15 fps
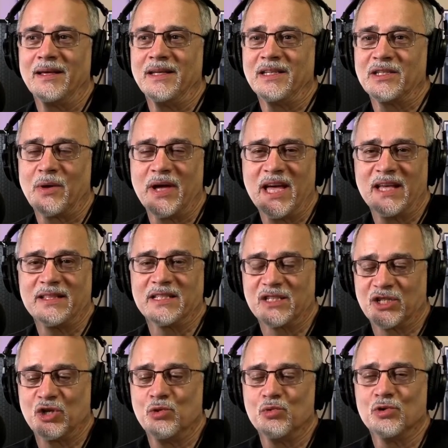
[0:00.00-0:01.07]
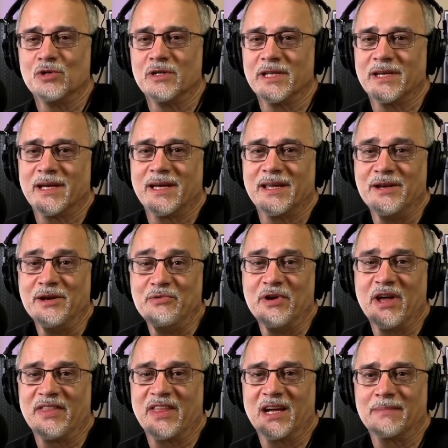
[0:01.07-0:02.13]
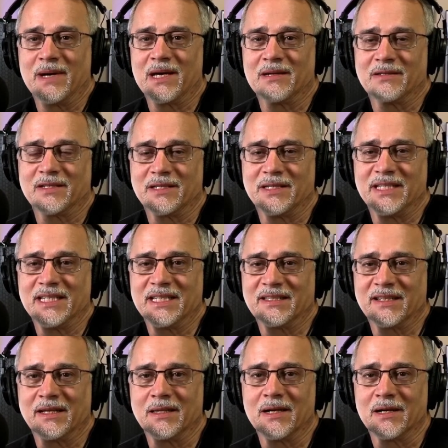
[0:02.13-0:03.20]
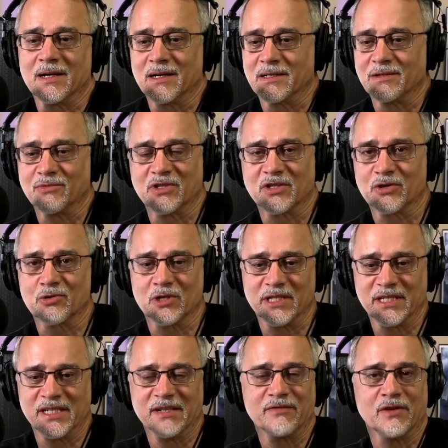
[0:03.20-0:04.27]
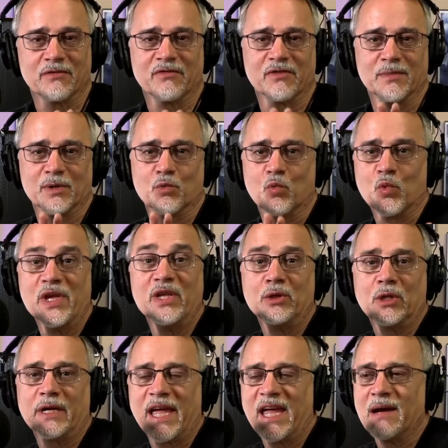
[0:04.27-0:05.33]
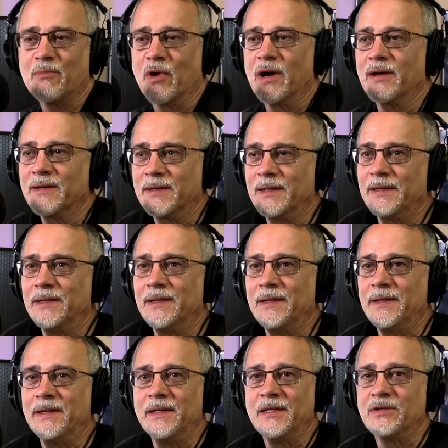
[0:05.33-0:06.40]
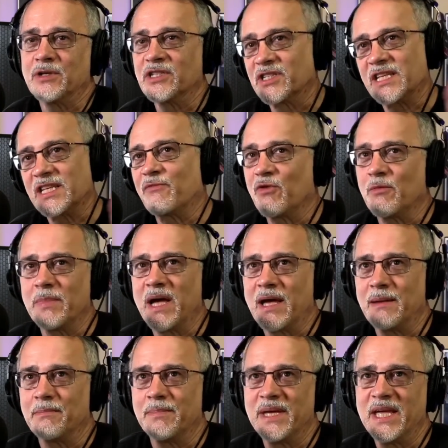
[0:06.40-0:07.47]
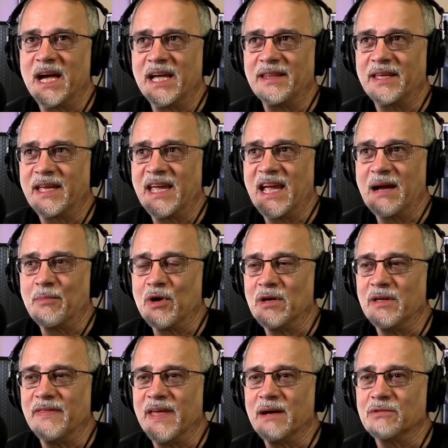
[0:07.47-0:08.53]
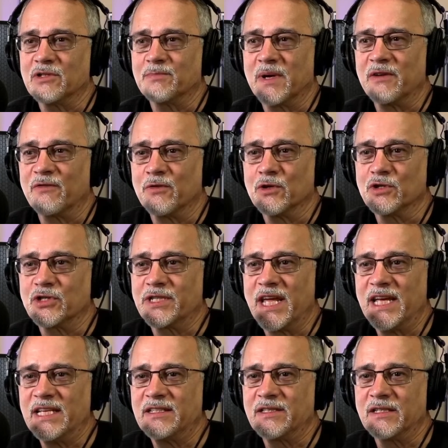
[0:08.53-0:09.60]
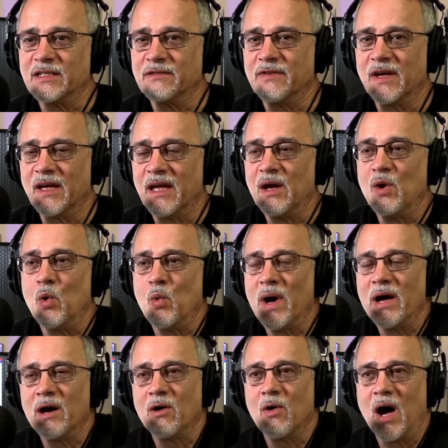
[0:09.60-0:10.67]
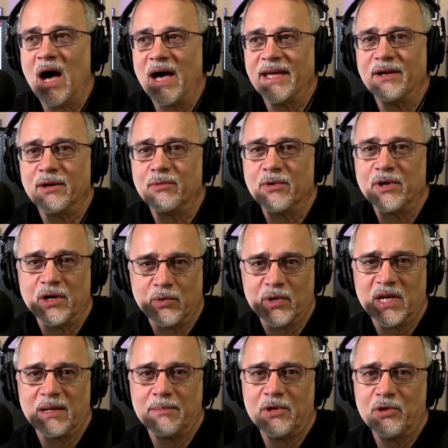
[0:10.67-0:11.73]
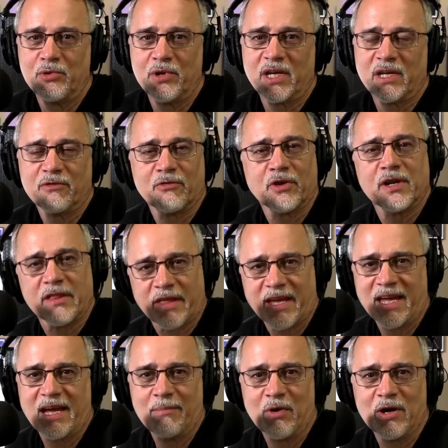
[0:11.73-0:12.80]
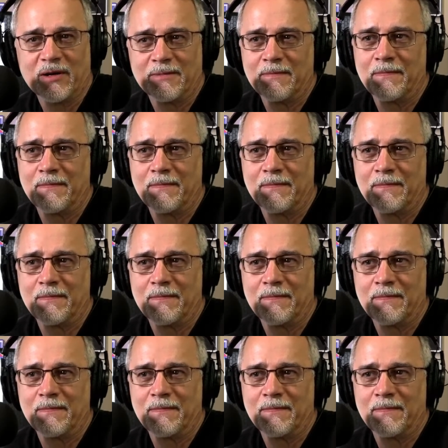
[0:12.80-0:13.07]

So I had this tool that I knew nothing about. It was a DSLR, and it was totally different from a real camera. So I stepped from behind the camera, and that was my first taste of, wow, I don't know what I'm doing in front of the camera.